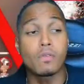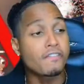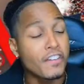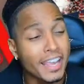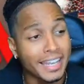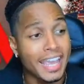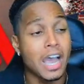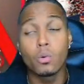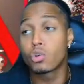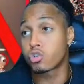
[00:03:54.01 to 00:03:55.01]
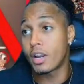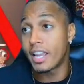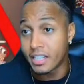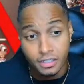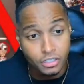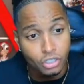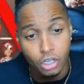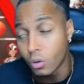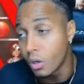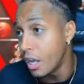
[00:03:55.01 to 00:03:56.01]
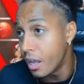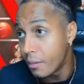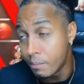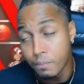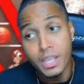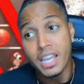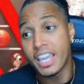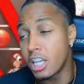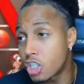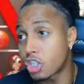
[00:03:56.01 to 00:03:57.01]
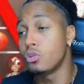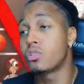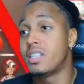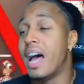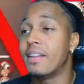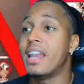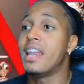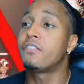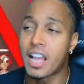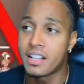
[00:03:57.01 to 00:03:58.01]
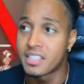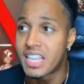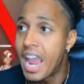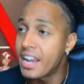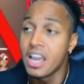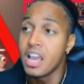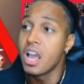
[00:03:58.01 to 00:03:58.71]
Rafael Leao creating, you know, um, issues down that left-hand side.